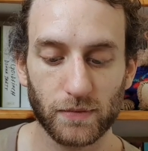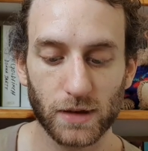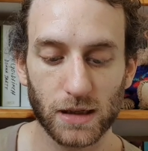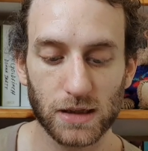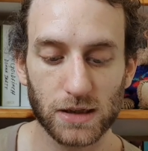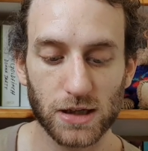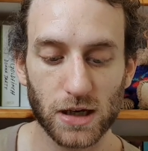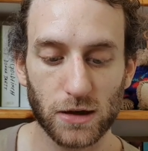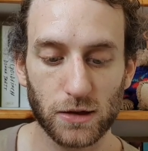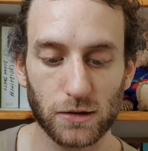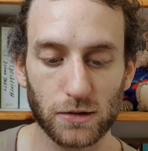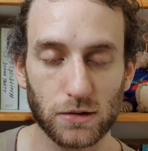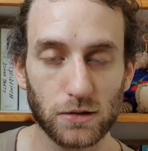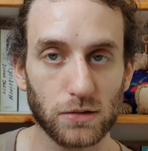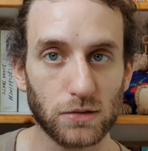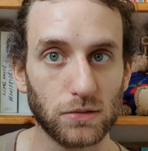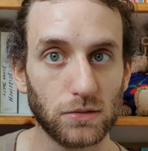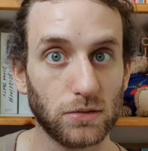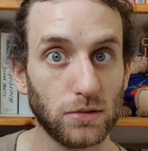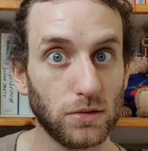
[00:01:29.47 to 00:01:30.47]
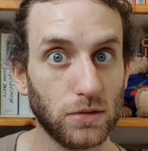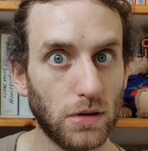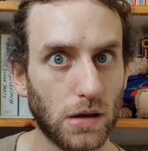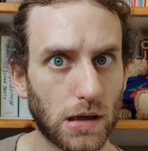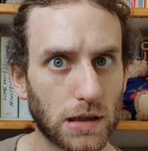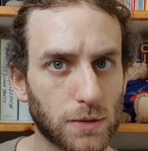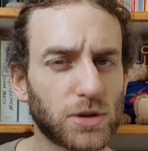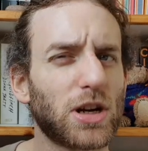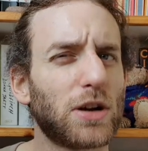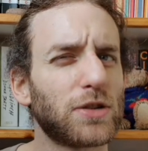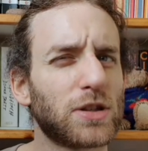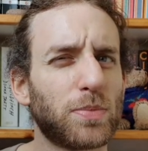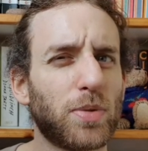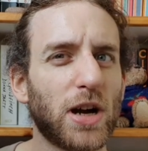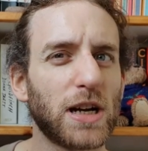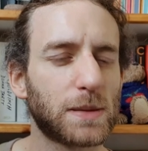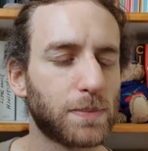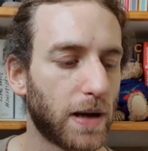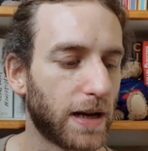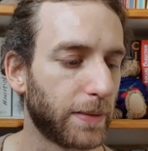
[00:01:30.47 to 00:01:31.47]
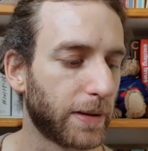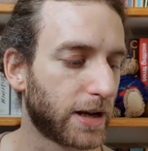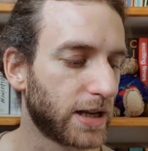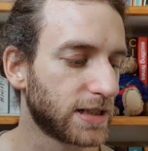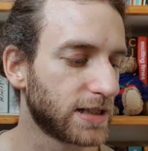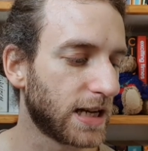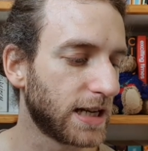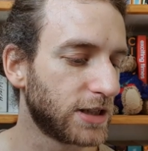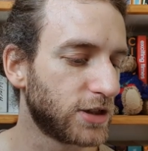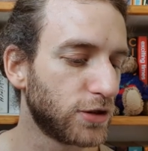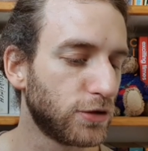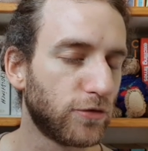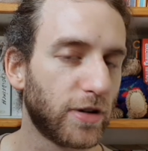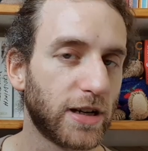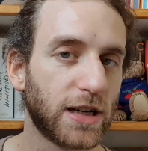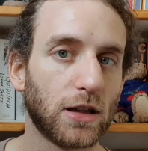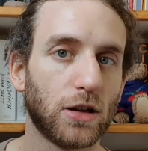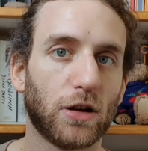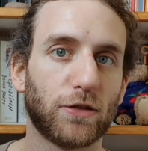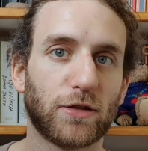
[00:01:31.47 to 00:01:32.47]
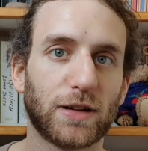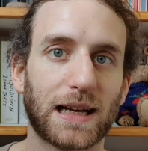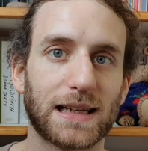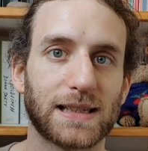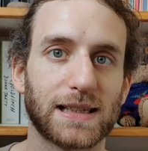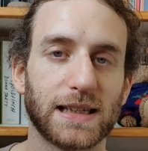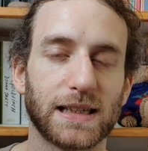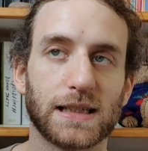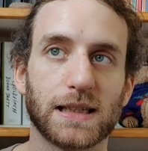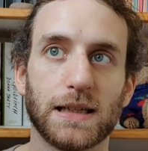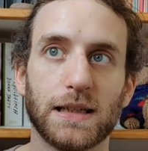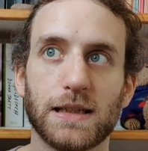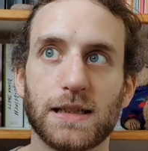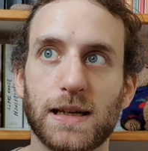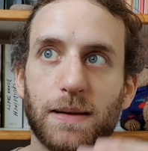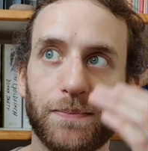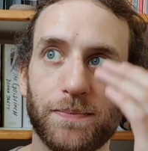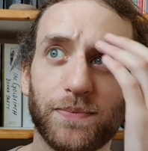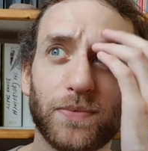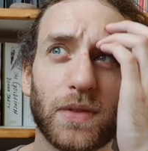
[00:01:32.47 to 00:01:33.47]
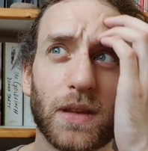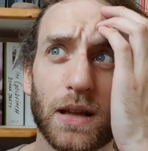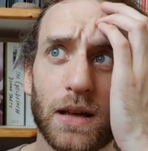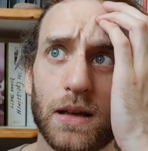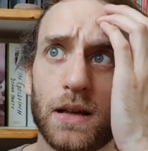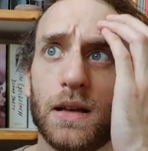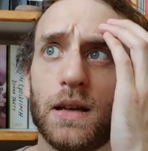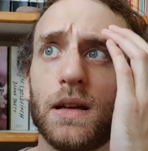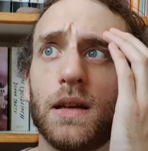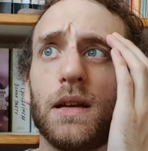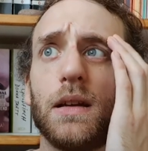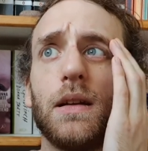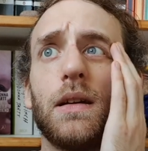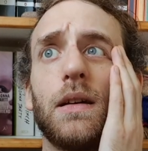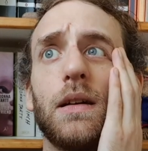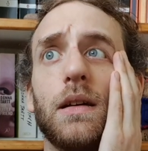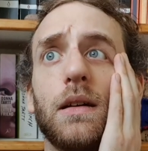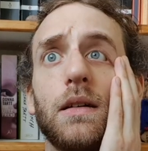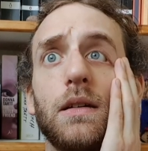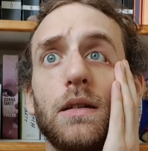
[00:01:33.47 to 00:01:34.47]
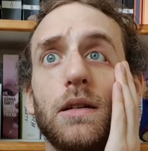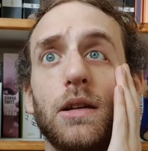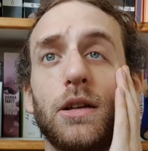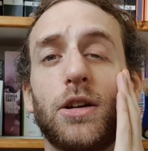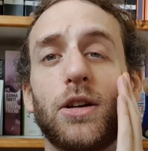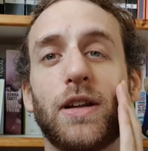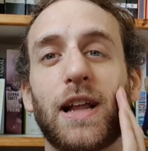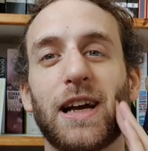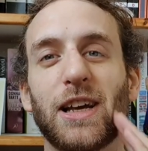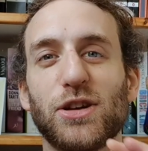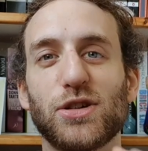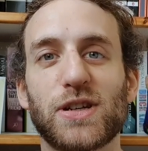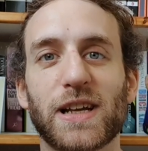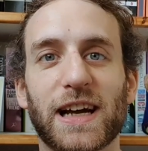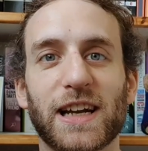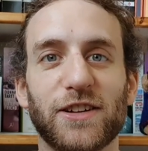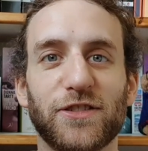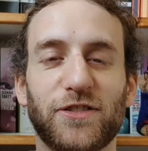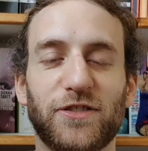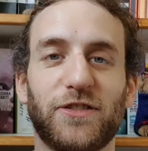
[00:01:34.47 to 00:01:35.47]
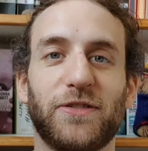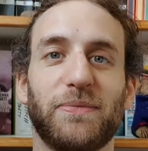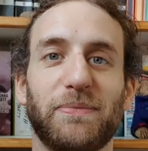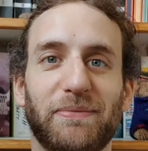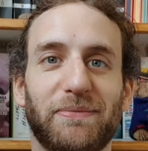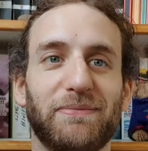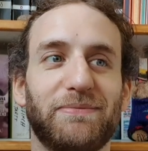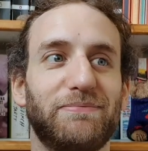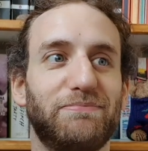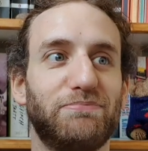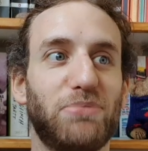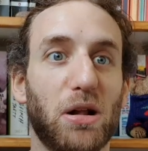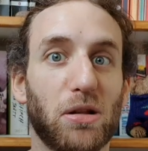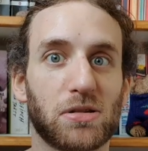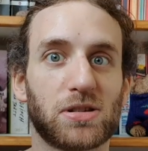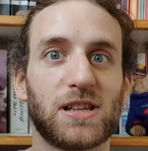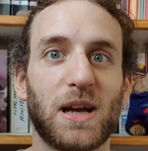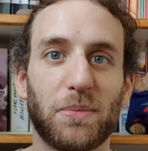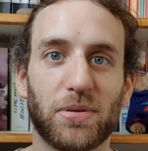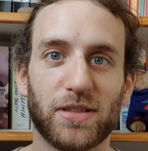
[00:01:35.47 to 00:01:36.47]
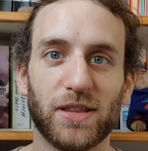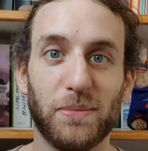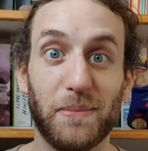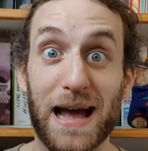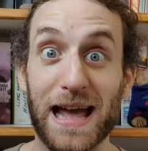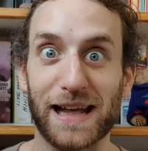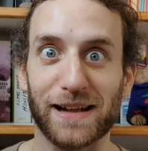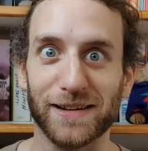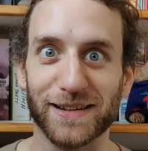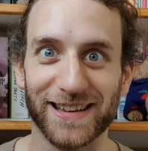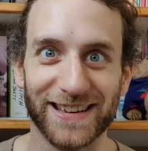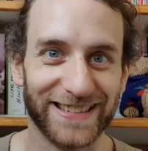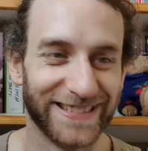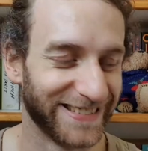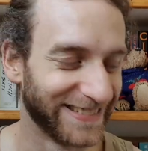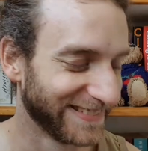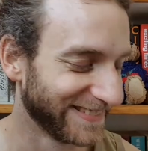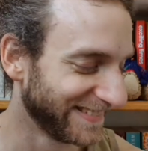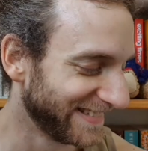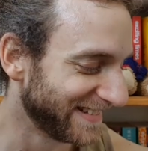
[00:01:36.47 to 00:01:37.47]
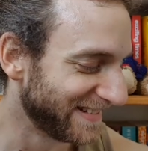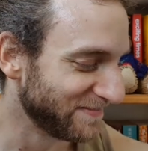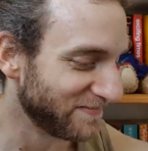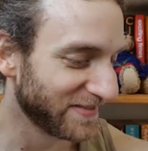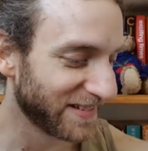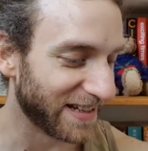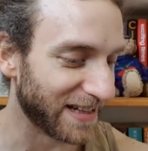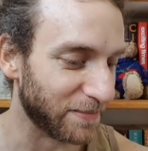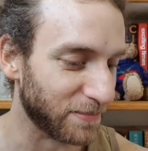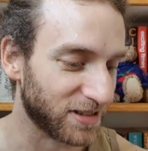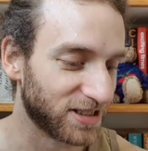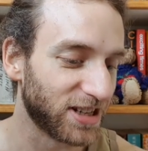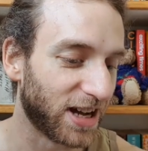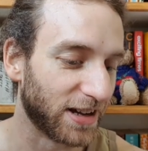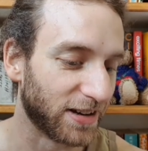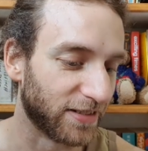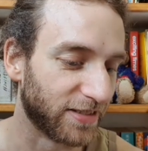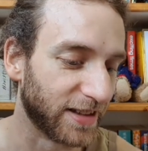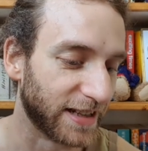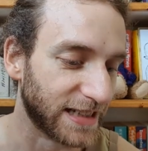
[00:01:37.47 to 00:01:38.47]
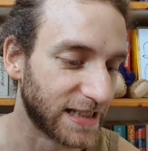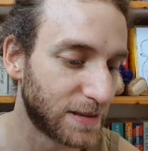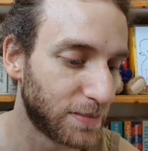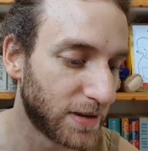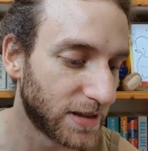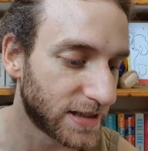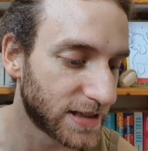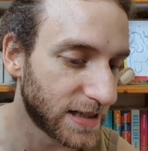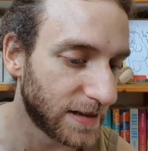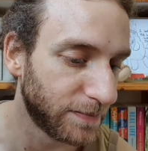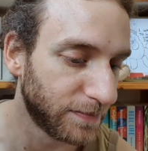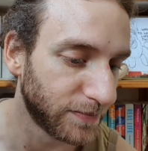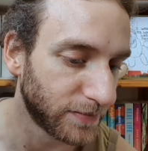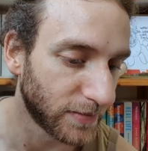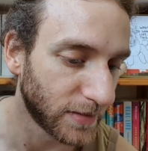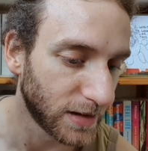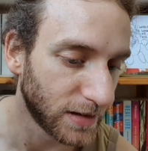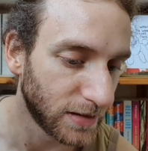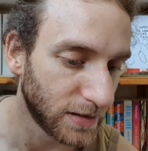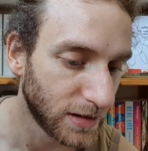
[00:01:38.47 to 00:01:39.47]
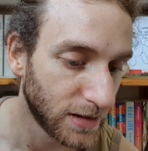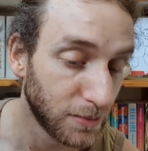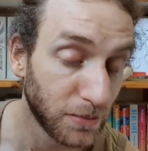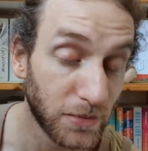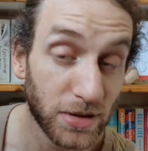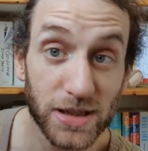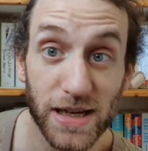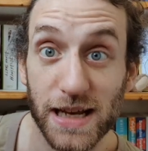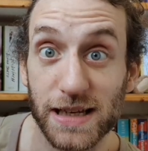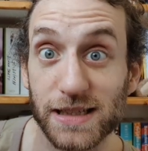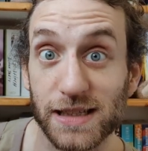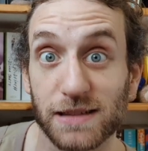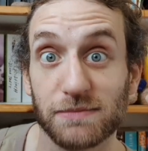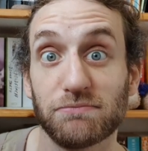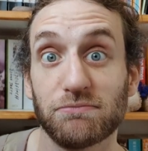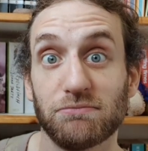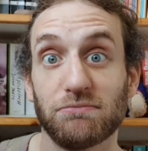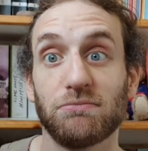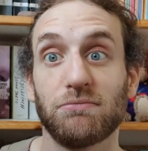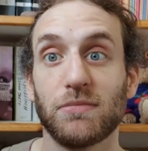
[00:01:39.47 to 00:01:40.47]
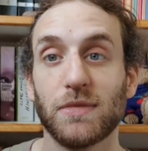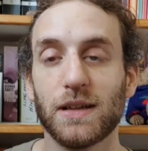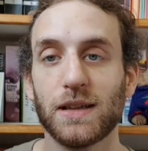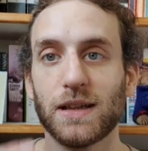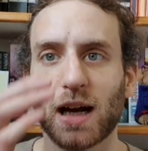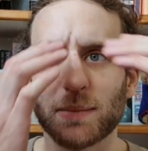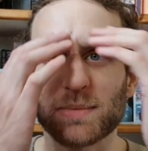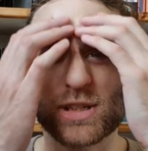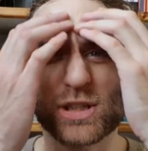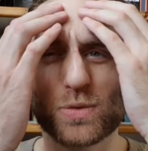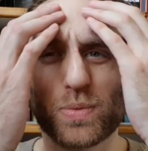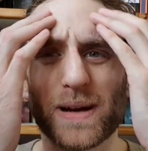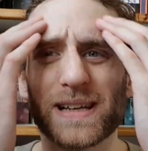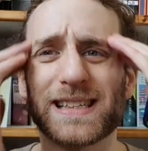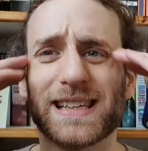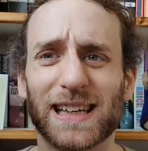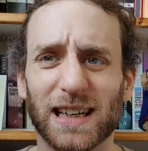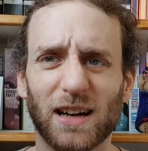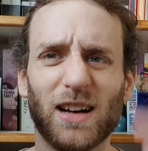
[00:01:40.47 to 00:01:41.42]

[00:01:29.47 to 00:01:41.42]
So yes, which I was surprised by, because I do read a lot of classics, and you know, that usually kind of bulks up the male side of things. But yes, I'm sweating.